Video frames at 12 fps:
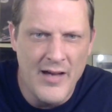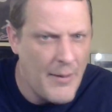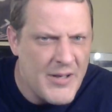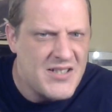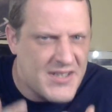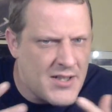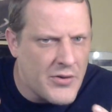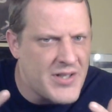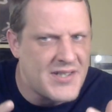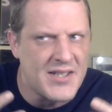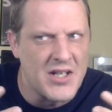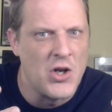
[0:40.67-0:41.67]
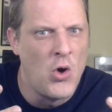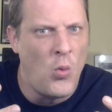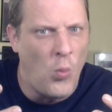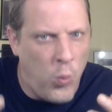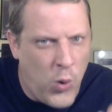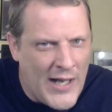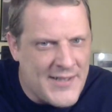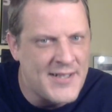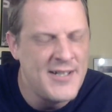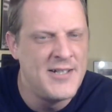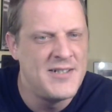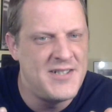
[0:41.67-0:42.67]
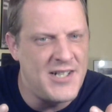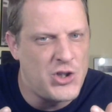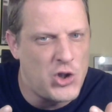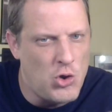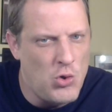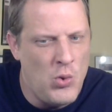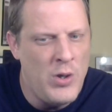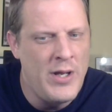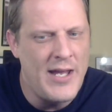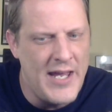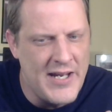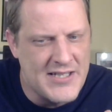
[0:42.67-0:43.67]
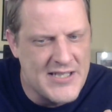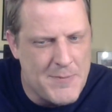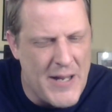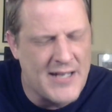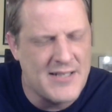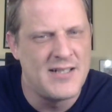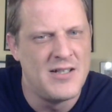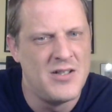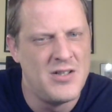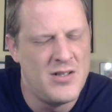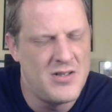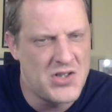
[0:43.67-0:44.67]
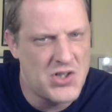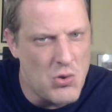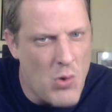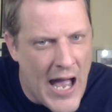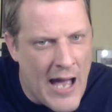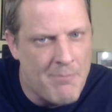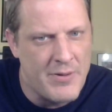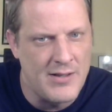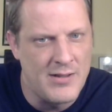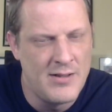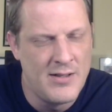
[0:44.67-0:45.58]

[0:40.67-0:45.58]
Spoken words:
I mean, seriously, what did you expect to happen?